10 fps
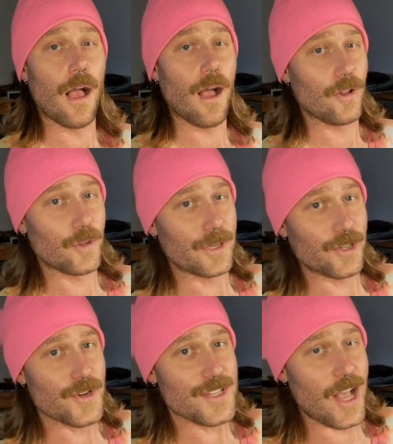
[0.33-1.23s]
Hello, my
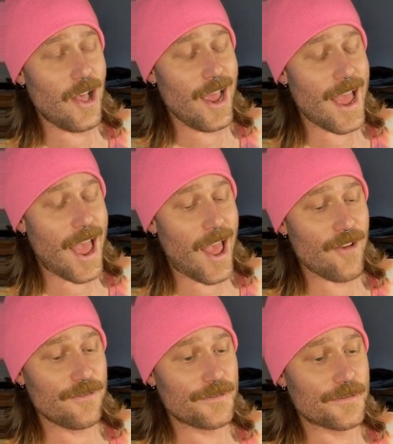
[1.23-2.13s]
nerds. I
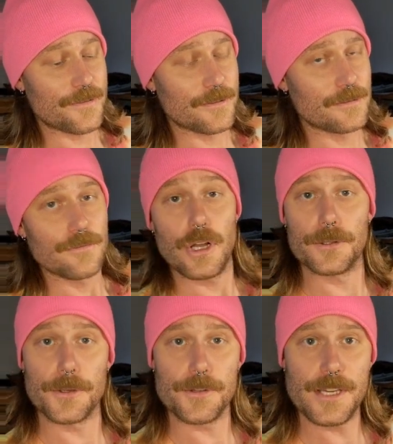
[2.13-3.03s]
have a
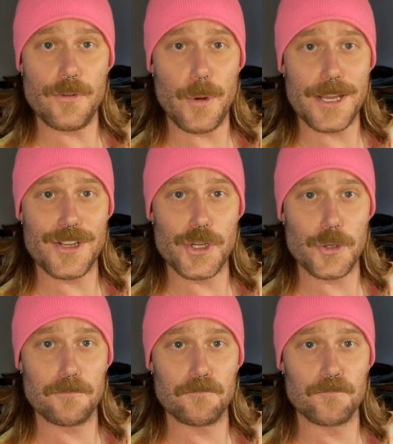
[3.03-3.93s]
little giveaway to do.